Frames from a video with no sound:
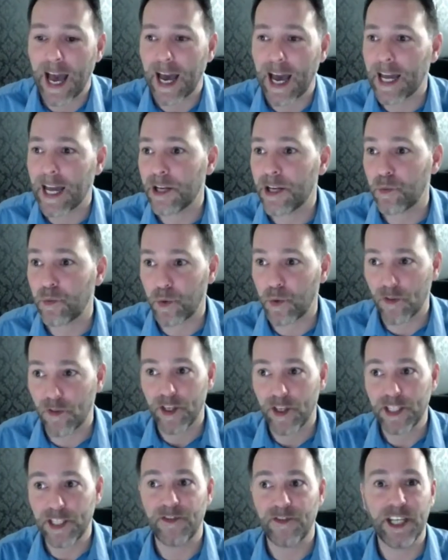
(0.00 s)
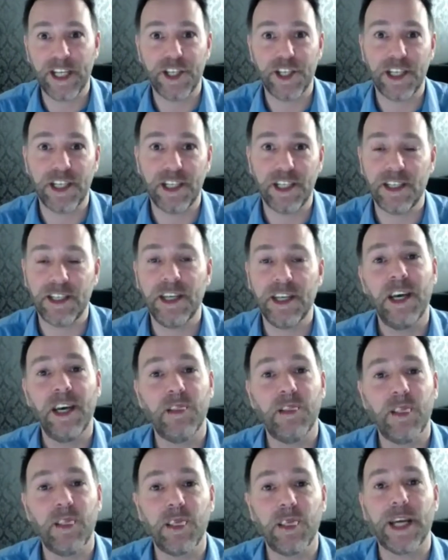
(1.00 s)
And when this finishes,
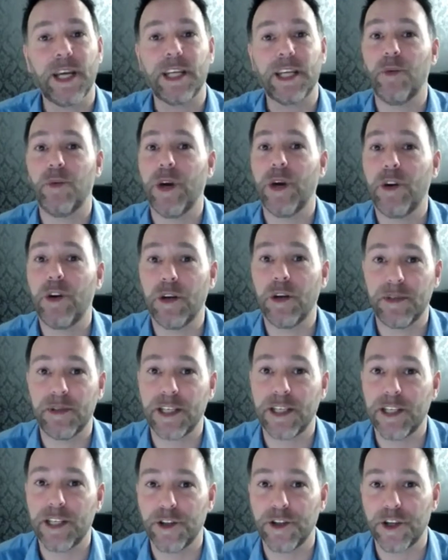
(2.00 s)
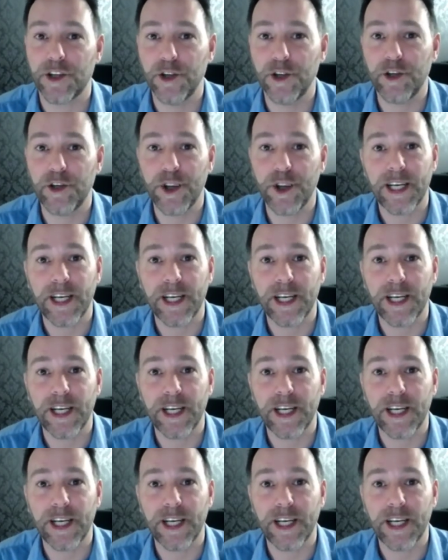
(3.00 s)
we'll get you welcomed into the group.